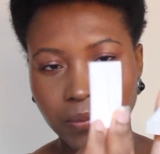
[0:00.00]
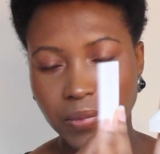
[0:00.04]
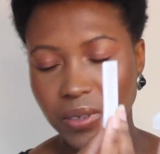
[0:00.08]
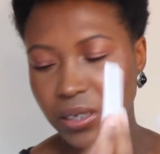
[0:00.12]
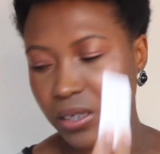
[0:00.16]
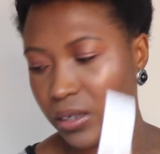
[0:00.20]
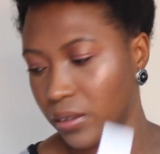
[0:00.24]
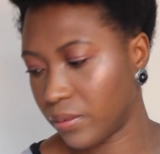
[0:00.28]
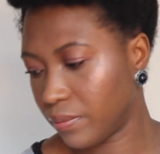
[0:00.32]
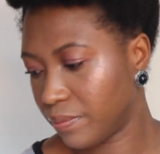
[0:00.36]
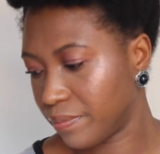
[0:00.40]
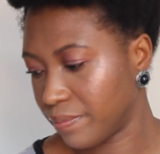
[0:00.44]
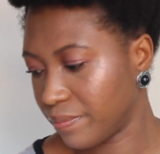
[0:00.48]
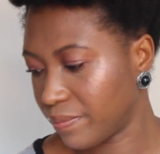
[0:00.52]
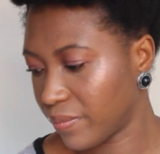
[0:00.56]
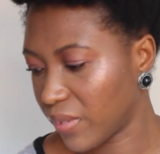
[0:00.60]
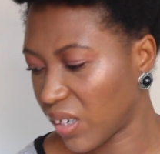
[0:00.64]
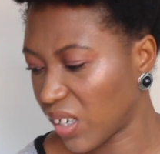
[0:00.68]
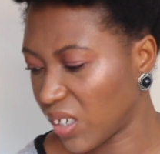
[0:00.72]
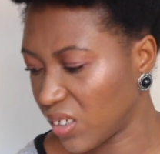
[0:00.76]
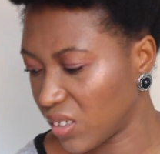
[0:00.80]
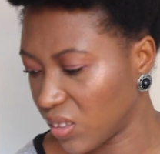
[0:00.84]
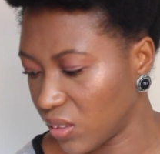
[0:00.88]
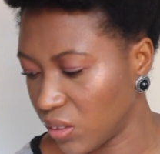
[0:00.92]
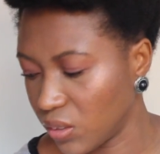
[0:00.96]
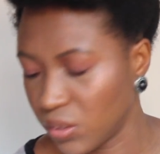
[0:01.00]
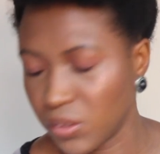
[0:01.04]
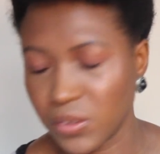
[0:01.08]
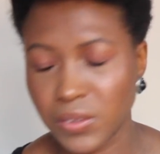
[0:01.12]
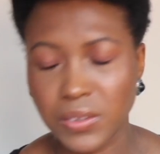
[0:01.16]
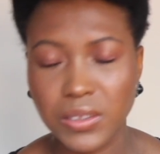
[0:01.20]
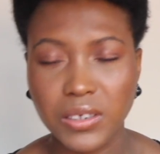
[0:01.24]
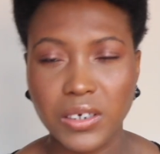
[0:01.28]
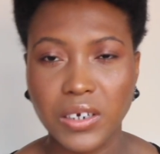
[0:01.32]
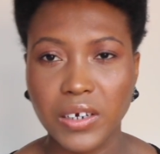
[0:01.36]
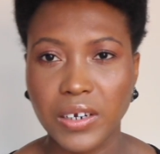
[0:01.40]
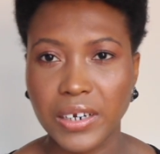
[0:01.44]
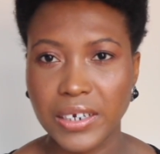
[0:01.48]
but I don't
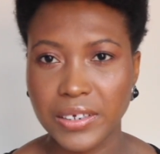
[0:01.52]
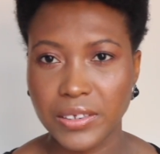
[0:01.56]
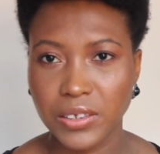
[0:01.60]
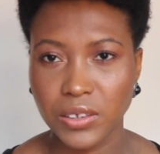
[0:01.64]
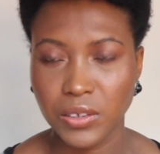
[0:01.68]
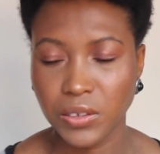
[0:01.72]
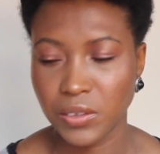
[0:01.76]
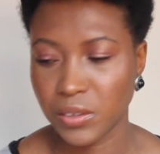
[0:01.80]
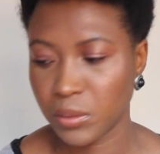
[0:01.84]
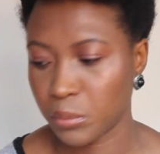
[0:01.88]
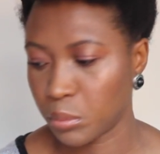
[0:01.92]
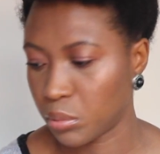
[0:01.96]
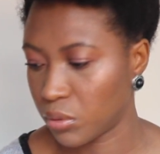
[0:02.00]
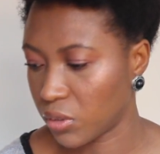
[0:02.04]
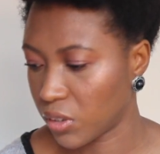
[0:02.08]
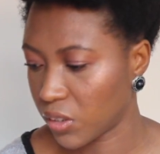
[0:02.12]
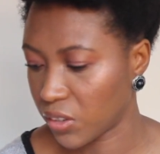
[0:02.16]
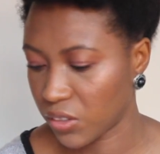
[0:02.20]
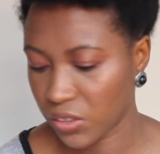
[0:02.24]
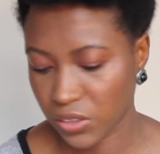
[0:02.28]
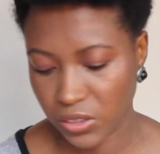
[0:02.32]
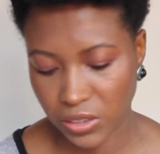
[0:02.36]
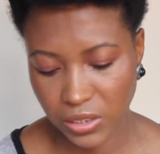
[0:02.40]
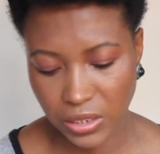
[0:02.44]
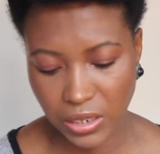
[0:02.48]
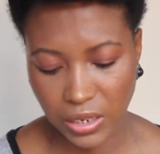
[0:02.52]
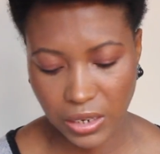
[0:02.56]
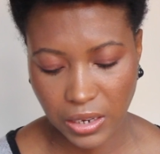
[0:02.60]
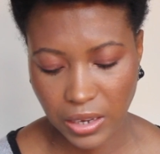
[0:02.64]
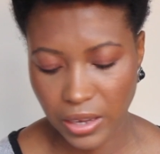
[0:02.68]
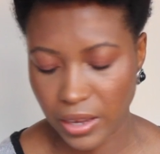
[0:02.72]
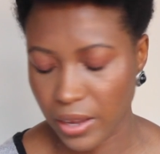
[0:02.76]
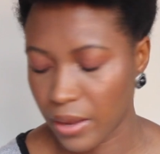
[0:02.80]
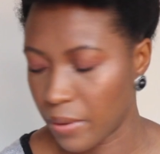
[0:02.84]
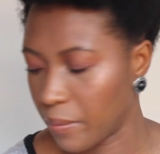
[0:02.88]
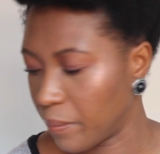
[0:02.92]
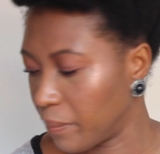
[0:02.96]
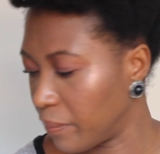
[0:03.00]
use it. I like to use a brush
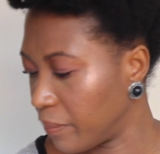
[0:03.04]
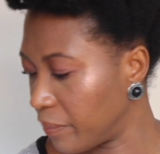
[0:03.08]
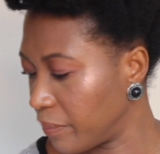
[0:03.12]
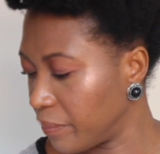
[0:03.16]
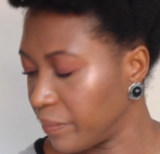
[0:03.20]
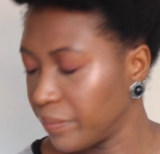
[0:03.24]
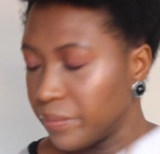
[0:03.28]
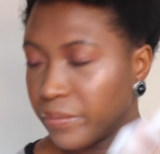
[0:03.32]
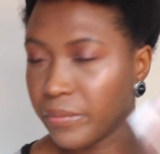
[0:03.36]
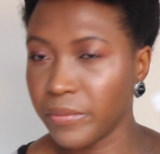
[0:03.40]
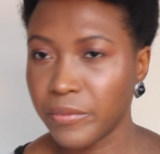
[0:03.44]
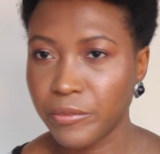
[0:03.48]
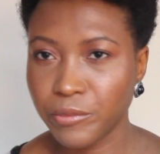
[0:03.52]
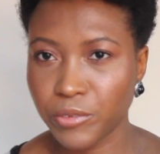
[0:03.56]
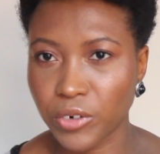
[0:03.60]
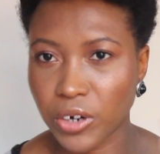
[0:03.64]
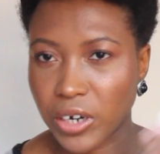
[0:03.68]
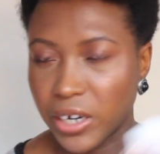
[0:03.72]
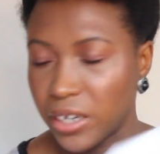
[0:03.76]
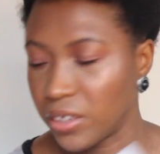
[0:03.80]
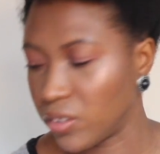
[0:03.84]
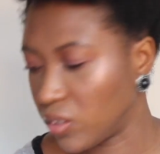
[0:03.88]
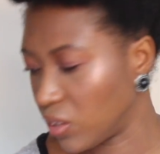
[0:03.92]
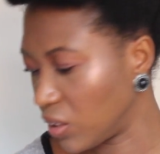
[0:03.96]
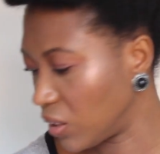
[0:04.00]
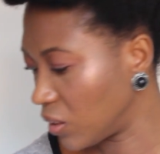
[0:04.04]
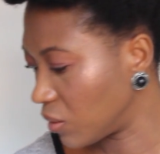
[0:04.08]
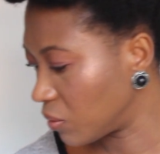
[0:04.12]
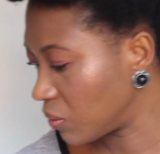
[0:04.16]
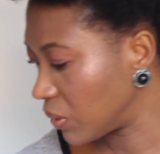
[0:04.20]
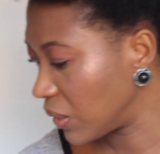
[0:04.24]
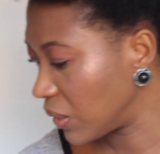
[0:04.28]
for hygienic